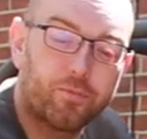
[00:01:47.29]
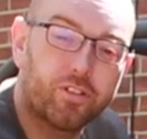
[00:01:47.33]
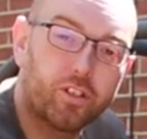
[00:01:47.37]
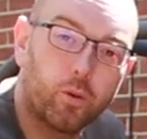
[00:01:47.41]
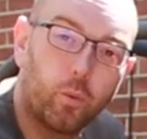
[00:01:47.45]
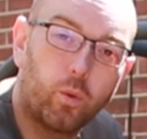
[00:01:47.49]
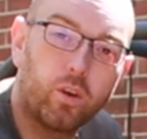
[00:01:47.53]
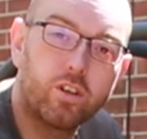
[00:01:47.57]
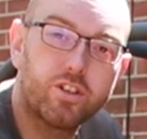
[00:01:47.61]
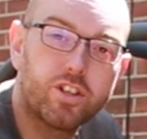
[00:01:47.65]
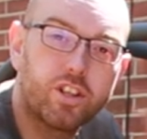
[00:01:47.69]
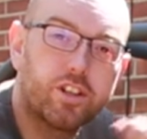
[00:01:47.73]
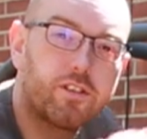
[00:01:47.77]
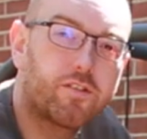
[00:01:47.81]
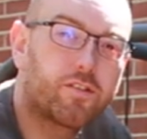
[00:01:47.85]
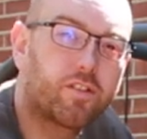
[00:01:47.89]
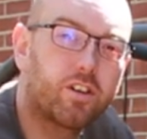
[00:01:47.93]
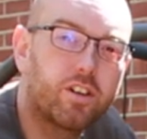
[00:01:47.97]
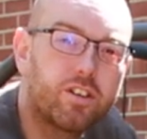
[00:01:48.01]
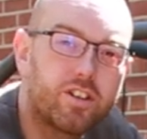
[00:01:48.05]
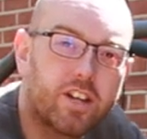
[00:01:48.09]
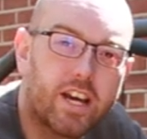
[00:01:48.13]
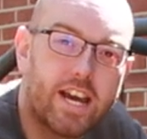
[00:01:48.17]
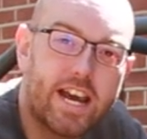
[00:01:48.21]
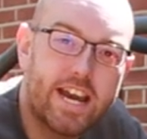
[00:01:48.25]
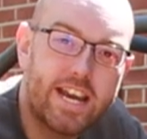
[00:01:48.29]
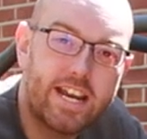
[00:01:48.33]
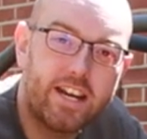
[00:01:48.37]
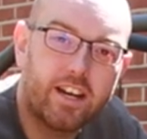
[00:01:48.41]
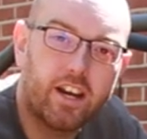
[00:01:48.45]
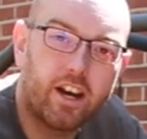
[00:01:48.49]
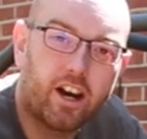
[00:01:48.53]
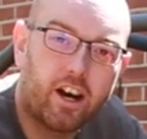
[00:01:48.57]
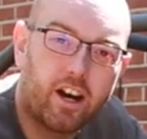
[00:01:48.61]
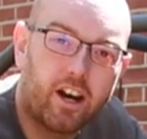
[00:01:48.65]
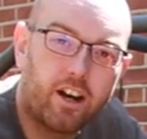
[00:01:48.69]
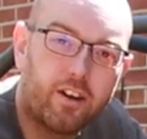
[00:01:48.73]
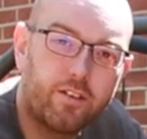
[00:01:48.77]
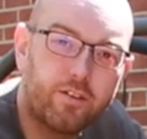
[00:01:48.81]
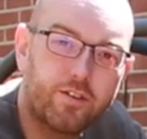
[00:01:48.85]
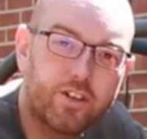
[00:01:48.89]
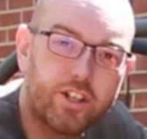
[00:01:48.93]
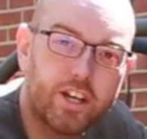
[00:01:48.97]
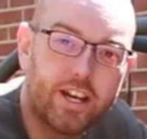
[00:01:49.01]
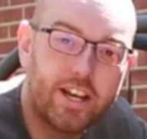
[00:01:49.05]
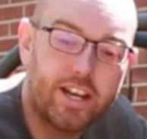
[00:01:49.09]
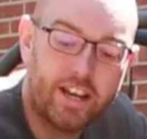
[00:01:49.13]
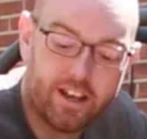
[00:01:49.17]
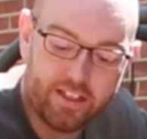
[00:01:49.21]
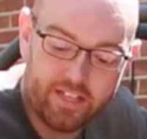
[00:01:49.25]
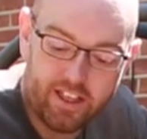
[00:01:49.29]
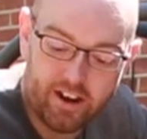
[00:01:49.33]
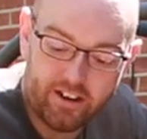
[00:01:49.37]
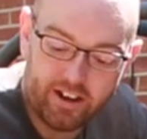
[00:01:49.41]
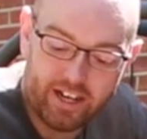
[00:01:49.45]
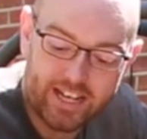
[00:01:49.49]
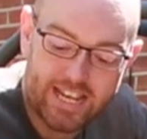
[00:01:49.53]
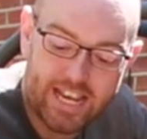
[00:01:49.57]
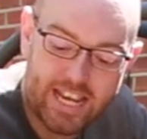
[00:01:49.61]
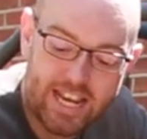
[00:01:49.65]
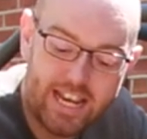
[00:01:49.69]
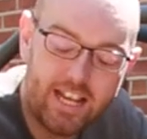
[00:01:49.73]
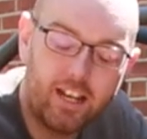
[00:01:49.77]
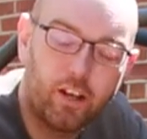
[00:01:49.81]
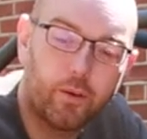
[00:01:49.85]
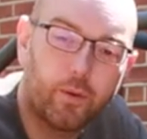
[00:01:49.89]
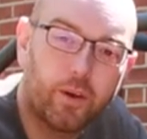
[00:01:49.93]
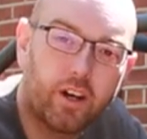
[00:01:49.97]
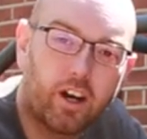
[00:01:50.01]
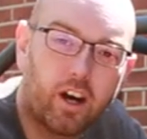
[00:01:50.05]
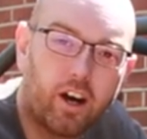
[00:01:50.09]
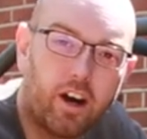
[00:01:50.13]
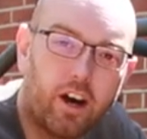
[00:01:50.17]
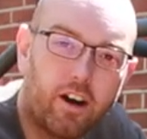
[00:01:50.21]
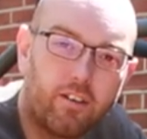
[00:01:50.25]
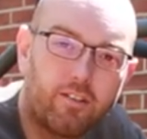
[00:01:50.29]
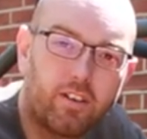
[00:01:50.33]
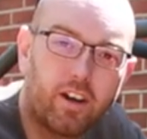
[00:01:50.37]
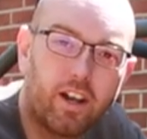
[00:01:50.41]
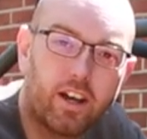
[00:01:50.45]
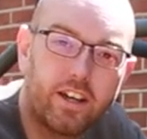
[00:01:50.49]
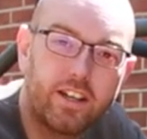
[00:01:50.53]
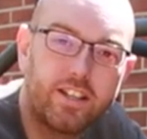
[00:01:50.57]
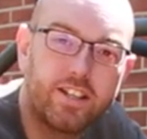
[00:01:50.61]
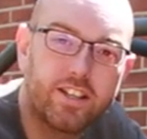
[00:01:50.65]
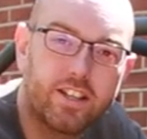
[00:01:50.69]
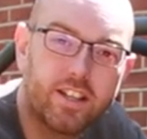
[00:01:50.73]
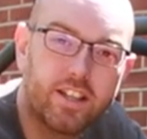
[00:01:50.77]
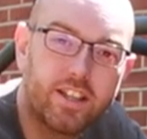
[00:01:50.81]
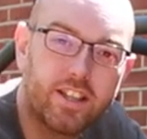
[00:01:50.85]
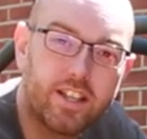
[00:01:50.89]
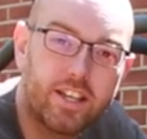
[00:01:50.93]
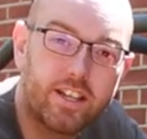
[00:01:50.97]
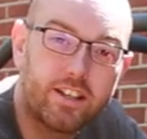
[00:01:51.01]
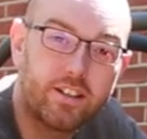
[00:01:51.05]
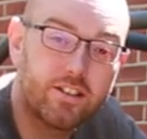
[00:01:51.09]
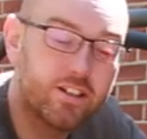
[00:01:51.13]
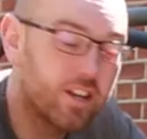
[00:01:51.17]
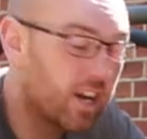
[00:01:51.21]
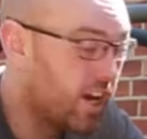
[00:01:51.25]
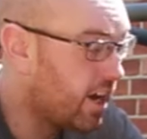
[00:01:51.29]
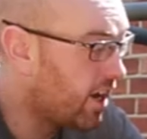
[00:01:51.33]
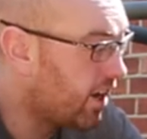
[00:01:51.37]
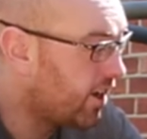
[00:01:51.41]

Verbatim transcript: The ones at the front are 8.5J and they're a kilo and a half lighter than these.